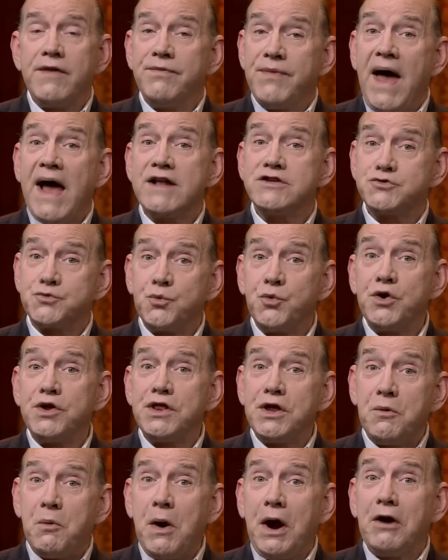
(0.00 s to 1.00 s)
That's
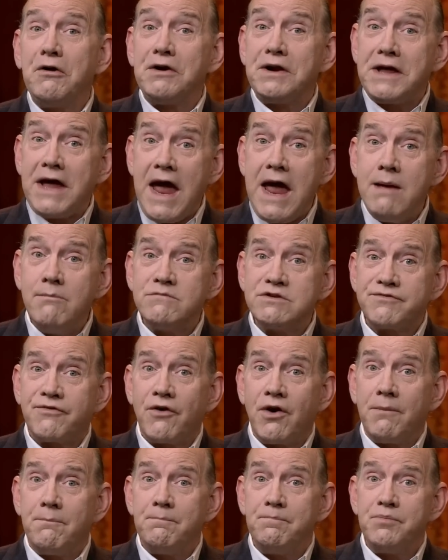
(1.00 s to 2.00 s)
really where it came
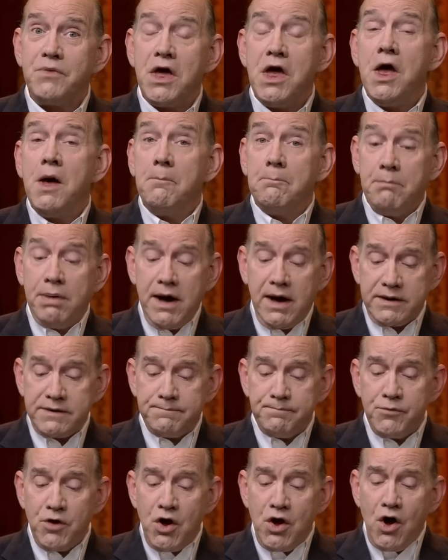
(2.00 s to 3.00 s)
from.
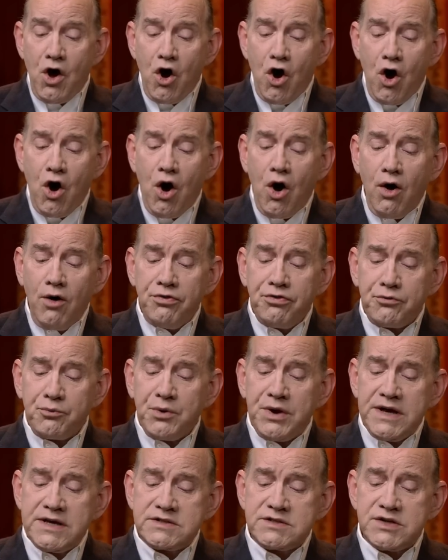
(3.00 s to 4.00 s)
But all
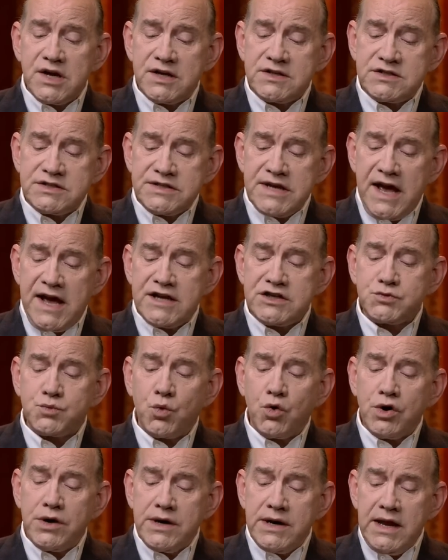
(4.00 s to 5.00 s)
three such tests
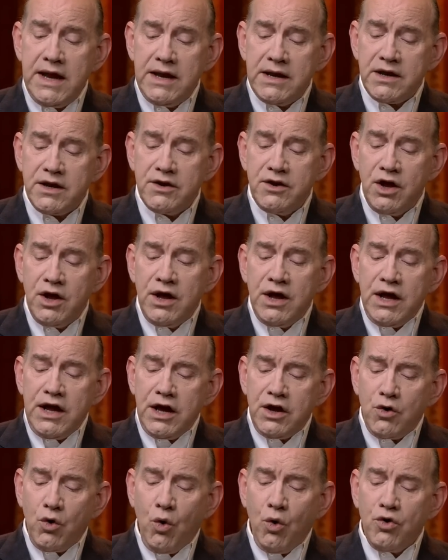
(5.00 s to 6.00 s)
were needed
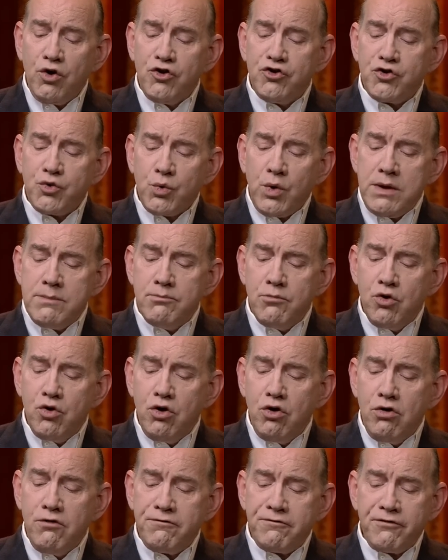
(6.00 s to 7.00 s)
in order to
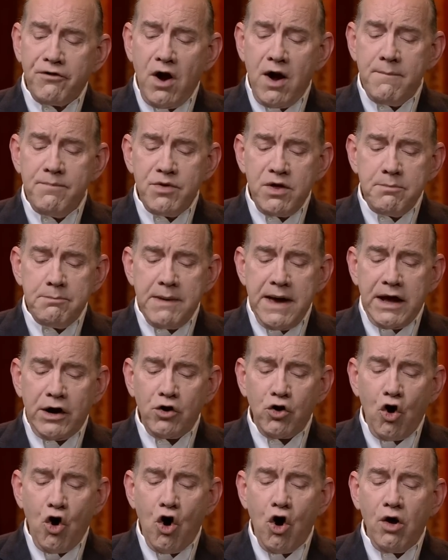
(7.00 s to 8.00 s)
remove from the
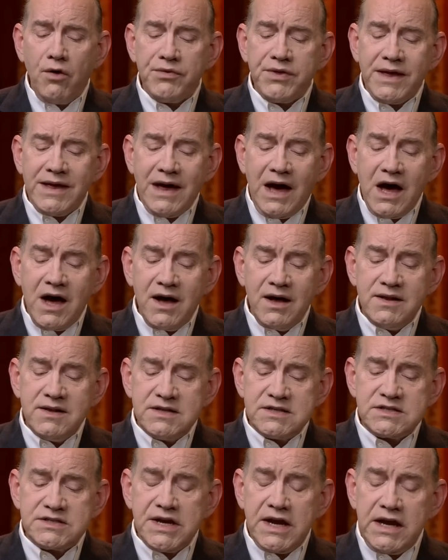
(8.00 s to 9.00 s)
metal all the
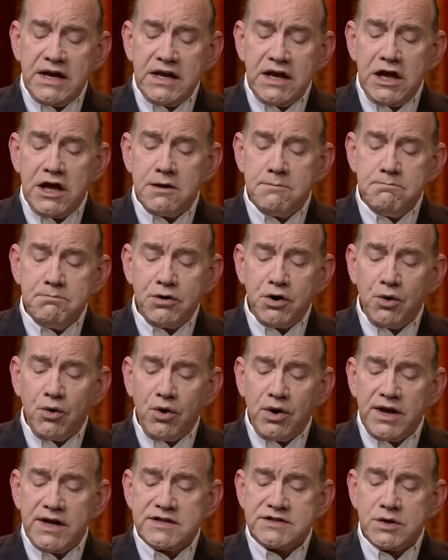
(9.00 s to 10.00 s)
unseen
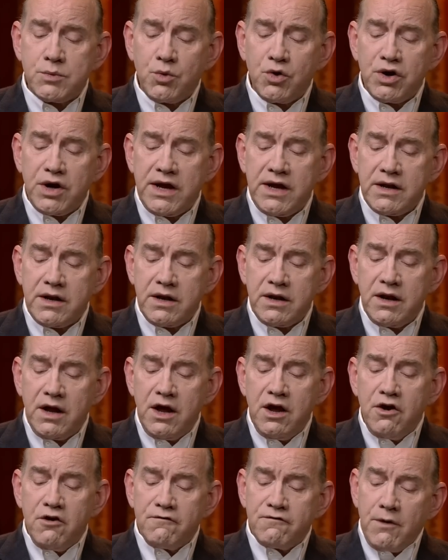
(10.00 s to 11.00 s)
impurities that were hidden
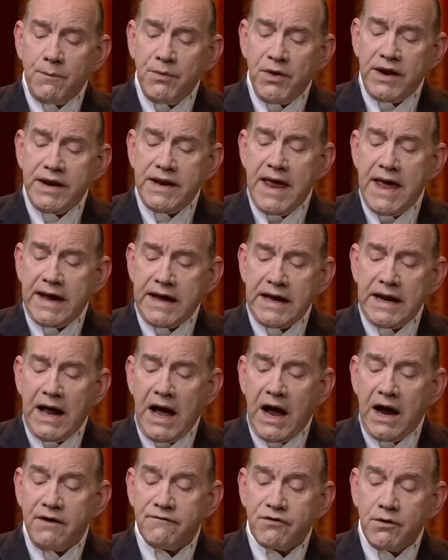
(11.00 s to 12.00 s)
from the naked
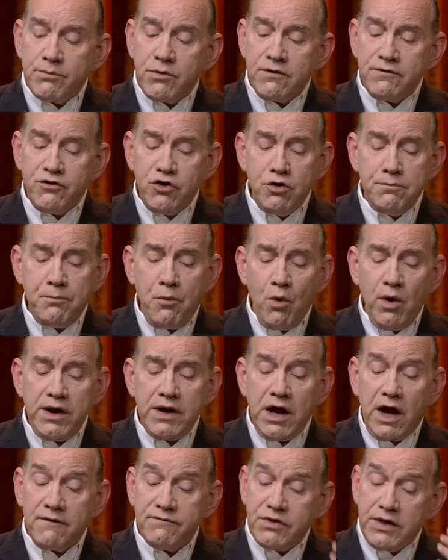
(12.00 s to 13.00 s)
eye. From the viewpoint
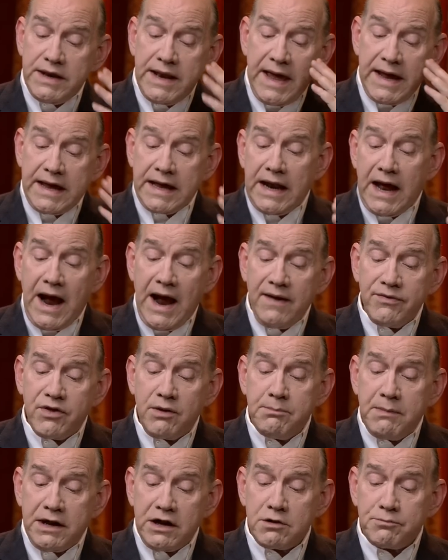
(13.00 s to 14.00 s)
of the naked eye, the
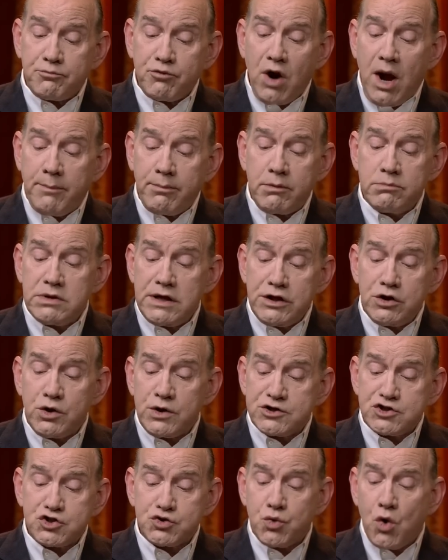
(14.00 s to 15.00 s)
metal probably
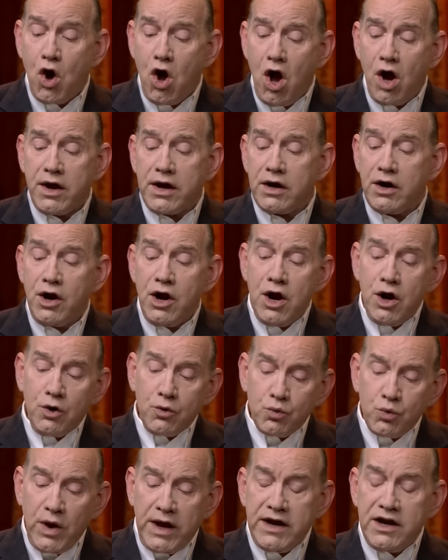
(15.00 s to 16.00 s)
looked strong and
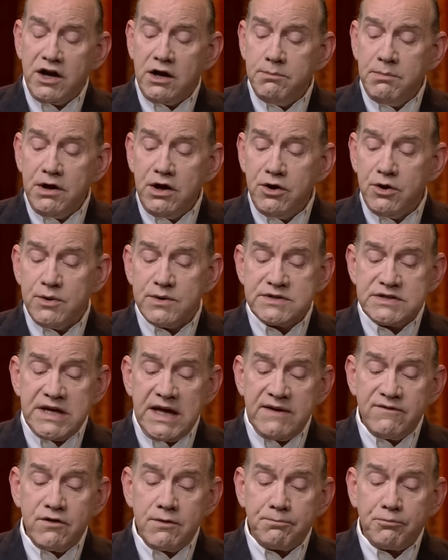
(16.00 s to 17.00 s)
ready to be used
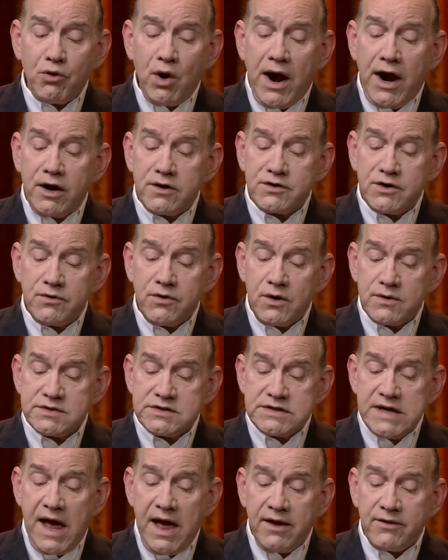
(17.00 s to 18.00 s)
even prior to those
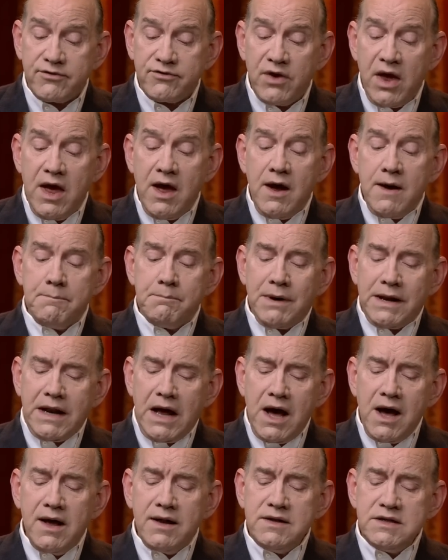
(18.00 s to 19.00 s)
tests, but
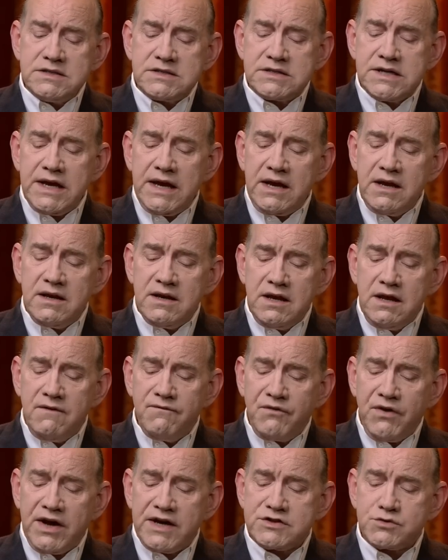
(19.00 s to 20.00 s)
unseen
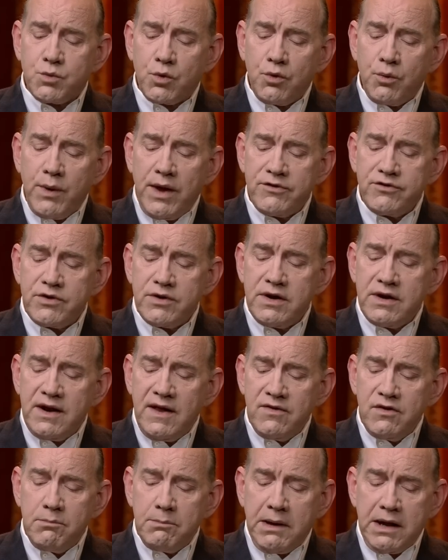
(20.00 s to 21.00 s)
defects were resident
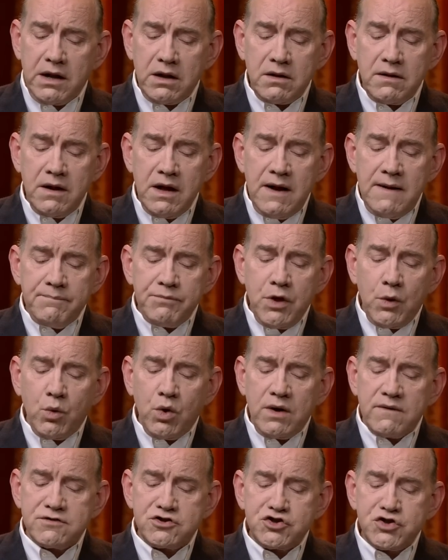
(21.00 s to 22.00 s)
in the metal that
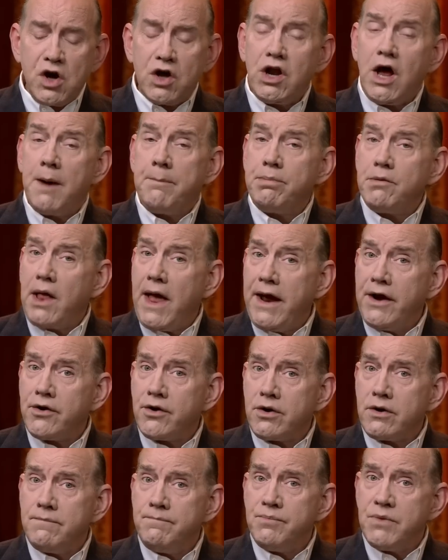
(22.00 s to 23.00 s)
would have shown up
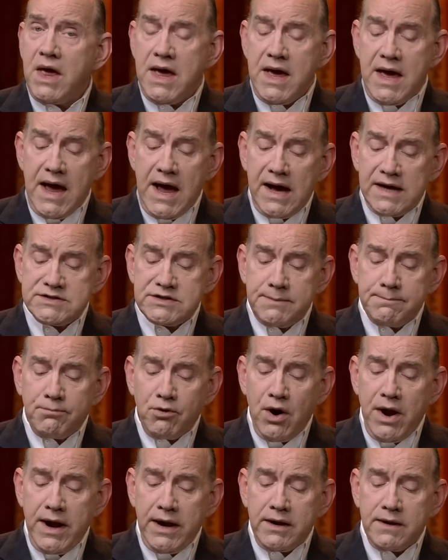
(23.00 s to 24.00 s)
later as a
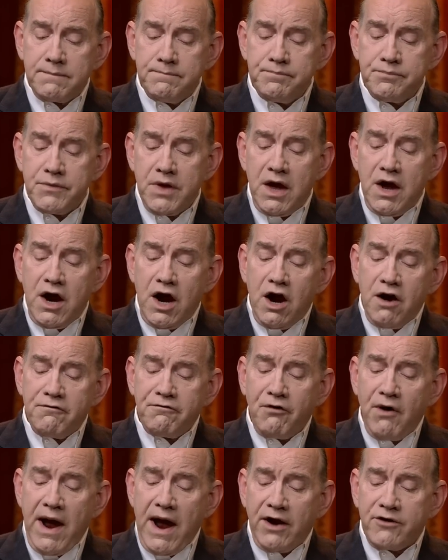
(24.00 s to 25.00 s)
break a
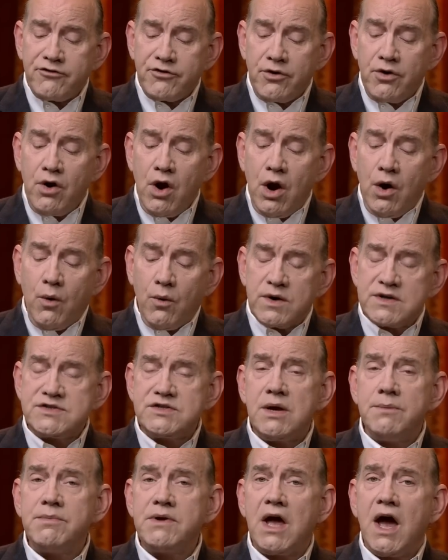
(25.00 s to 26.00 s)
fracture, or
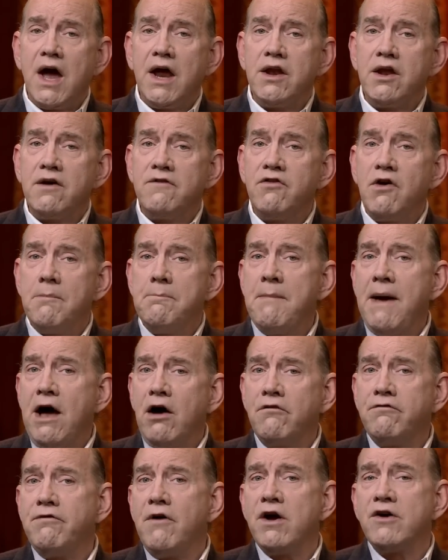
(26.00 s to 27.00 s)
some kind of
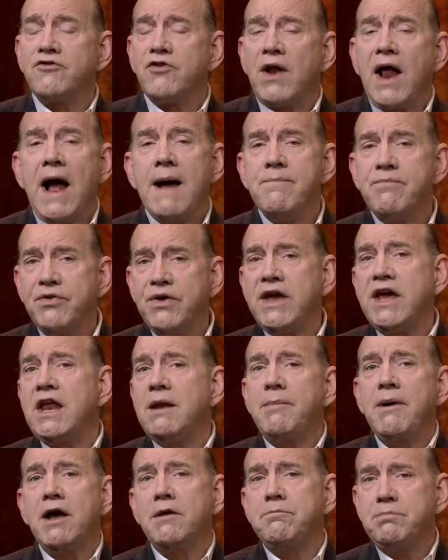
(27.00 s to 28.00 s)
malfunction. I'm thinking
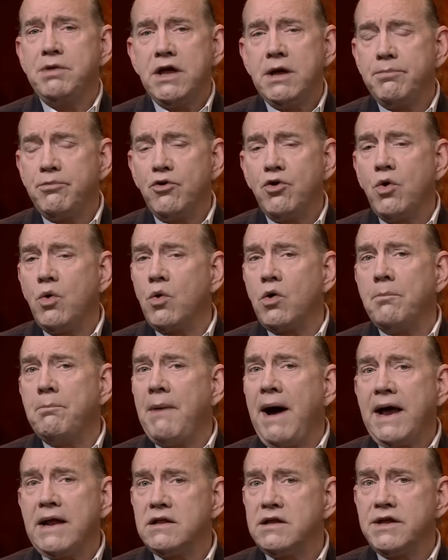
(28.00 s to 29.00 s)
about people who are
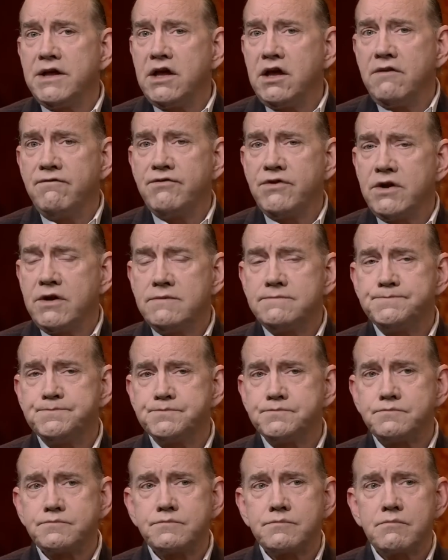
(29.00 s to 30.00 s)
mightily gifted
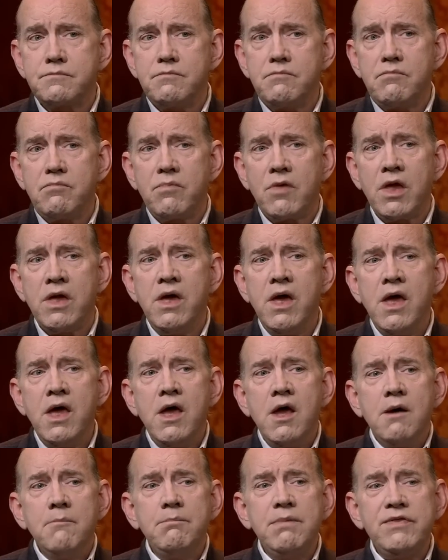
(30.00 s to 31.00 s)

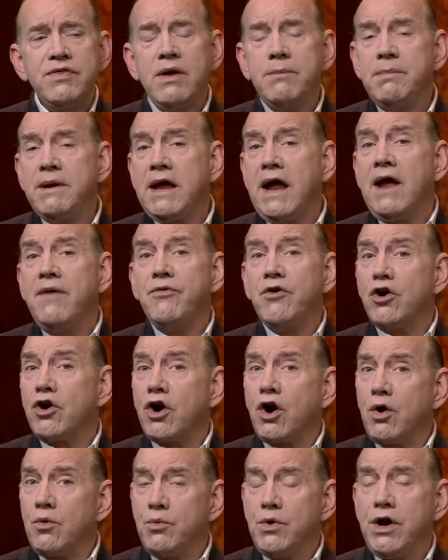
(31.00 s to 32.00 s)
but they began their
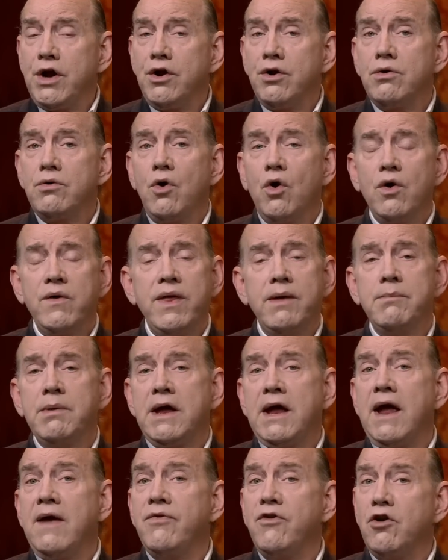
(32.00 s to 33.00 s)
career or they
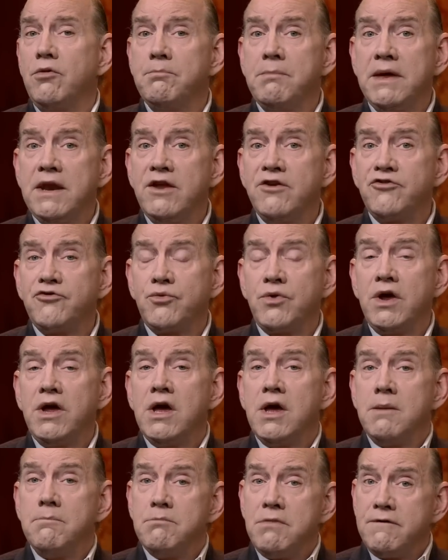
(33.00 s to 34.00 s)
began their ministry
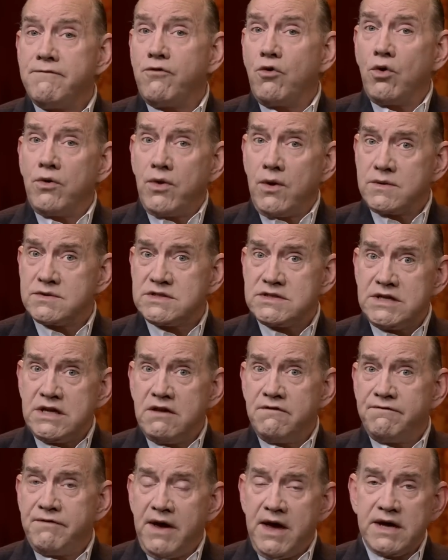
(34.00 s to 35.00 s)
before those
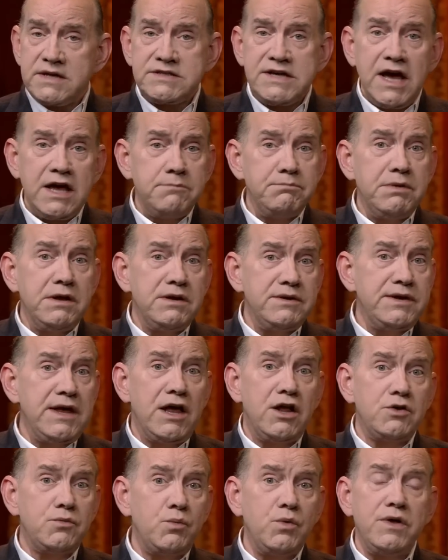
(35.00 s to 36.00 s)
defects had been
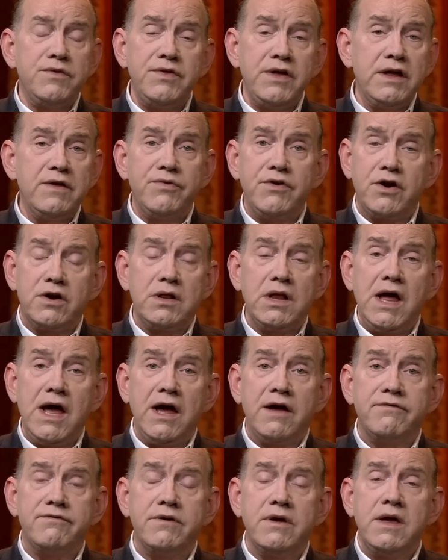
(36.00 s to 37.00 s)
dealt with in their
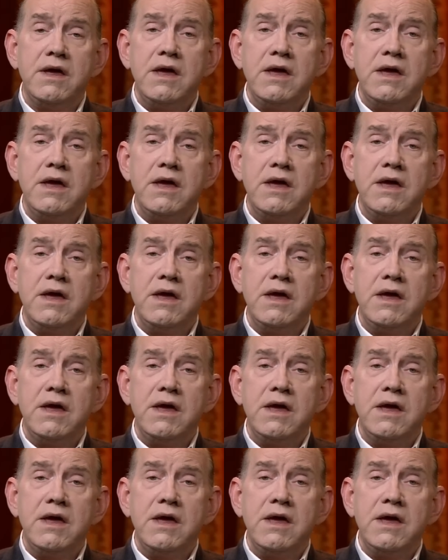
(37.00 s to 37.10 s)
life.